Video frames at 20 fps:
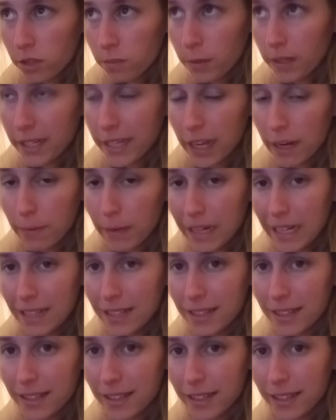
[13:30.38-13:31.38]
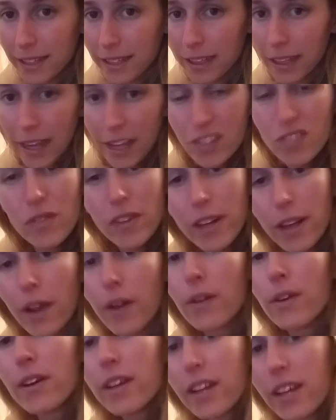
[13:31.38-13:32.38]
been 10 minutes since I did the last
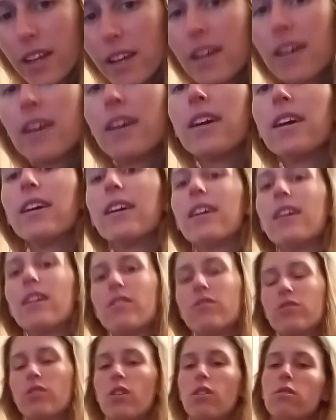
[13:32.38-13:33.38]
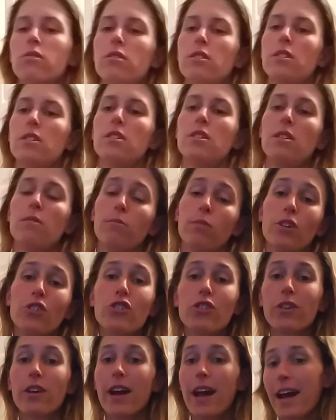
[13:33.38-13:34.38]
video. So
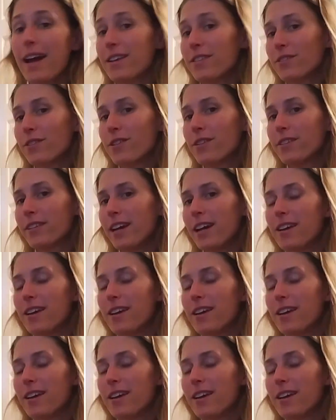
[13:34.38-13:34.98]
blood sugar has gone